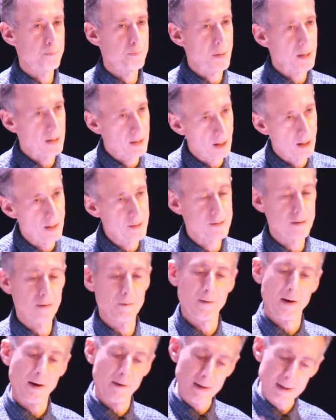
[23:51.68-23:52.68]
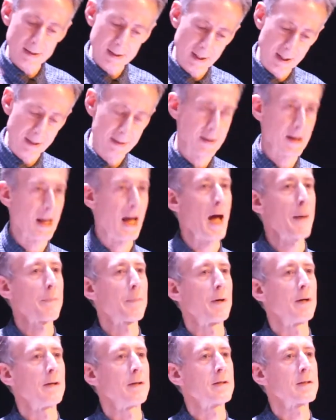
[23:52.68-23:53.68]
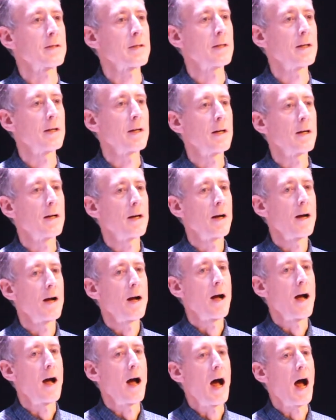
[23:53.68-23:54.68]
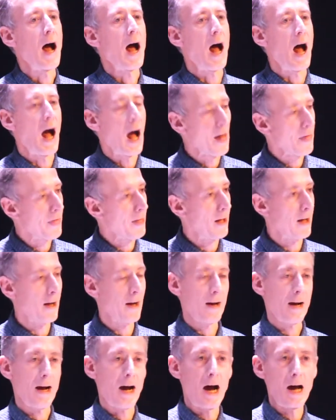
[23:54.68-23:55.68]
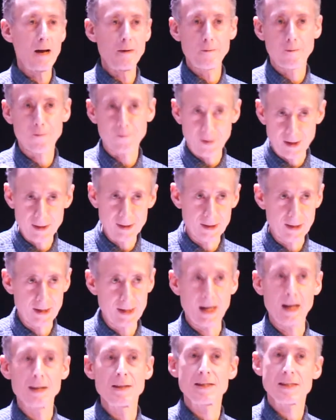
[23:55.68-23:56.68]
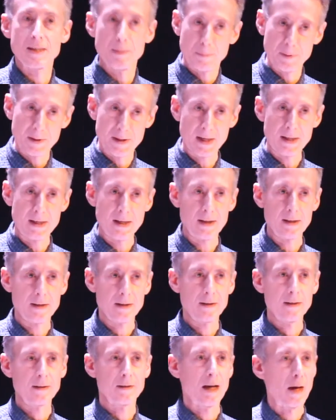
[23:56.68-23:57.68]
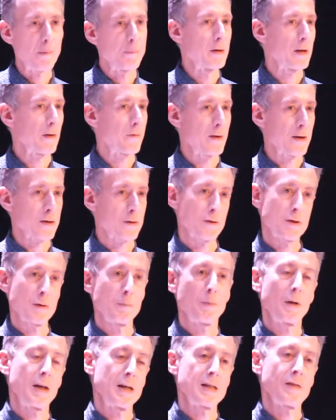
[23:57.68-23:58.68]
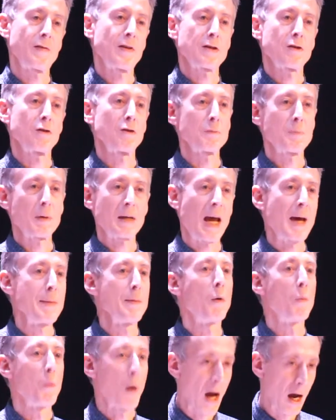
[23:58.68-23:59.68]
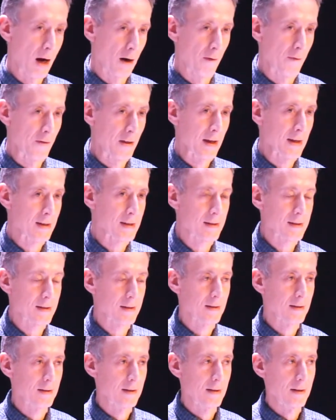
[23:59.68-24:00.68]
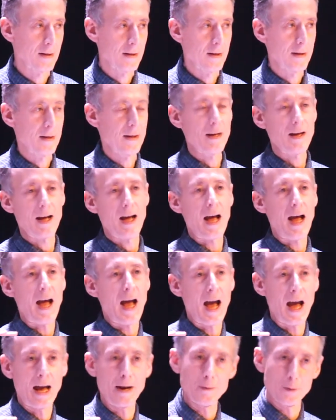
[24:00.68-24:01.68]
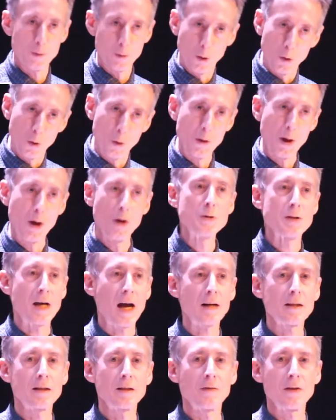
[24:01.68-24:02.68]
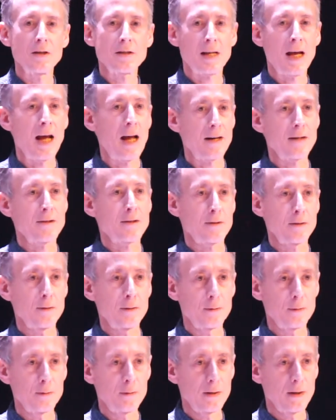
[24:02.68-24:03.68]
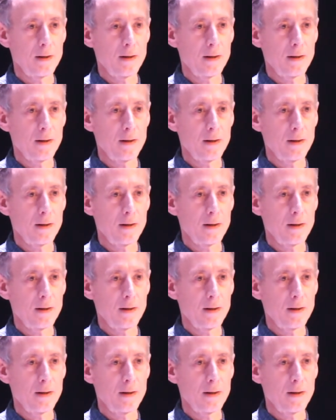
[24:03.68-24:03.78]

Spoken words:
because of various things that happened, other unfriendly and unsympathetic government officials and police officials became aware of this, and all those activists had to